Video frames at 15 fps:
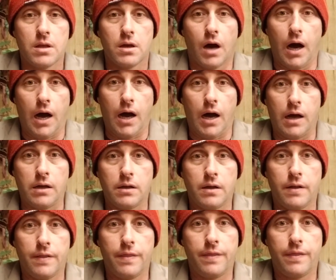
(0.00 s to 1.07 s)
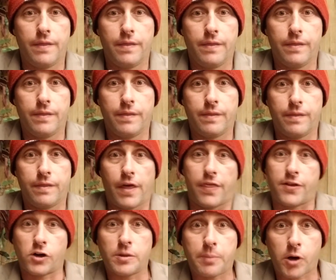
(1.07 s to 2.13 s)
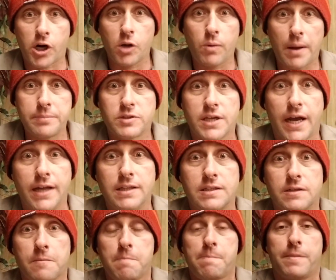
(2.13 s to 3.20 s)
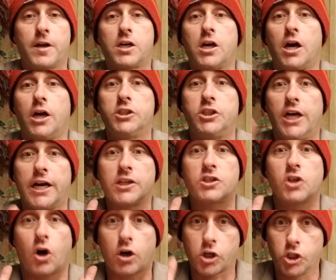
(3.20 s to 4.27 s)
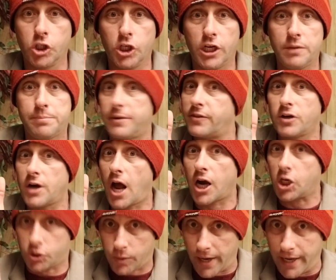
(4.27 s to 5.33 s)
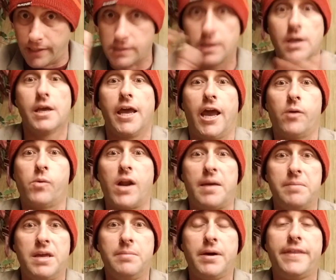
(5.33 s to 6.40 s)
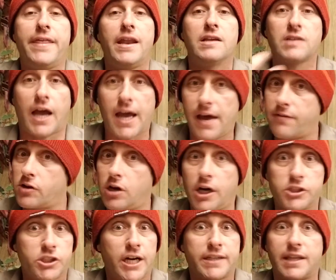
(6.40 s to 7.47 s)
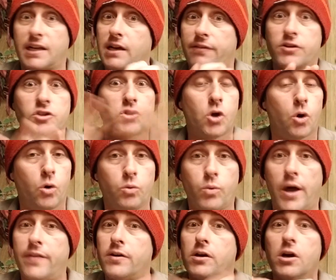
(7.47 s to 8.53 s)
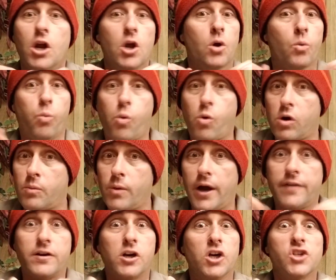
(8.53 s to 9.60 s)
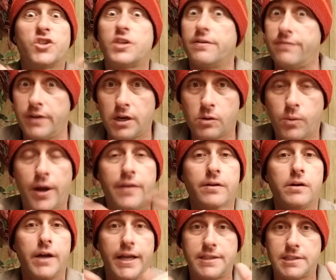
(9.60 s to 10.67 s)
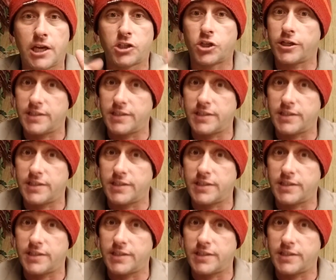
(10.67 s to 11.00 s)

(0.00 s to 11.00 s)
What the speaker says: The third-party websites, their contracts are good, but they're not great. And what I mean by that is I have a contract that covers cold weather, warm weather, severe weather, etc.